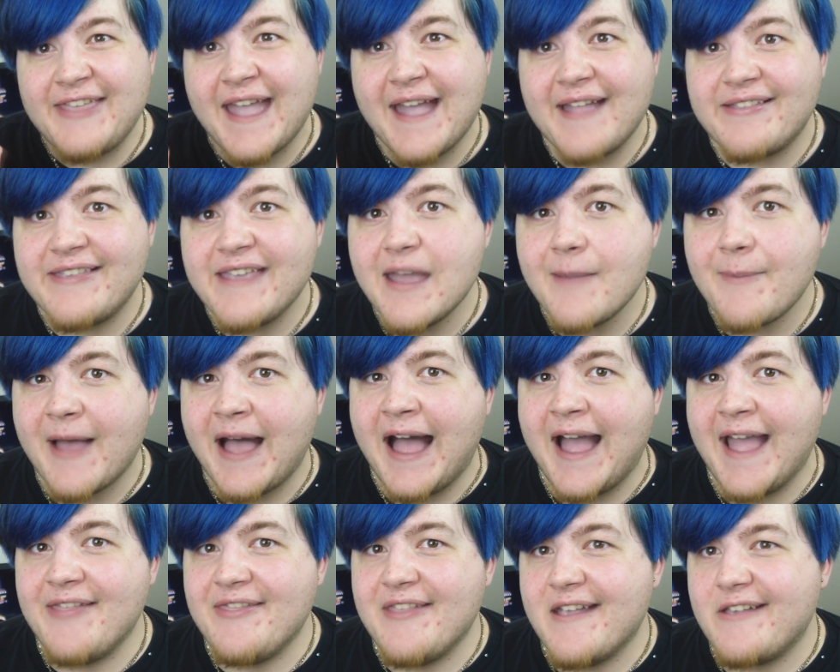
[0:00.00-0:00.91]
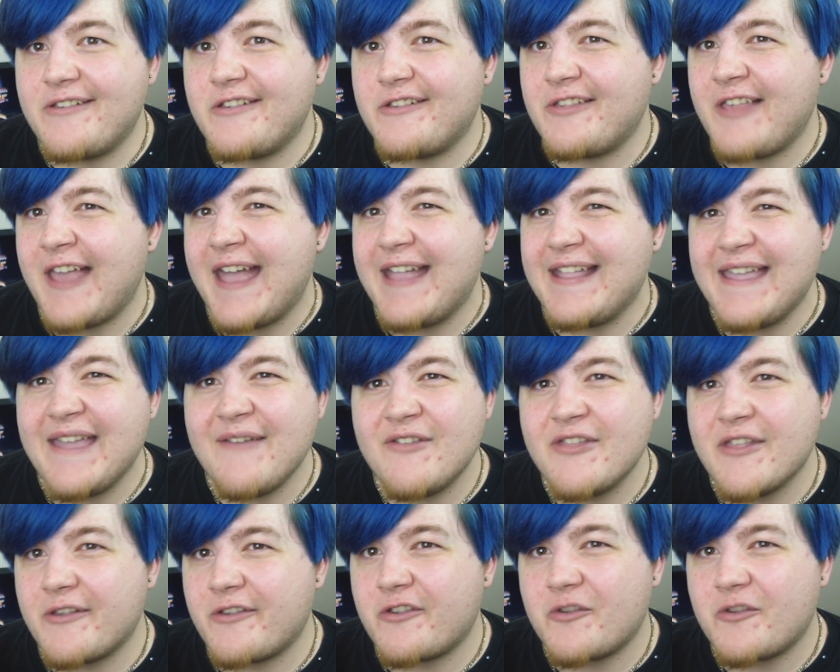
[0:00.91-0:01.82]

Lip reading: The idea behind this is that even the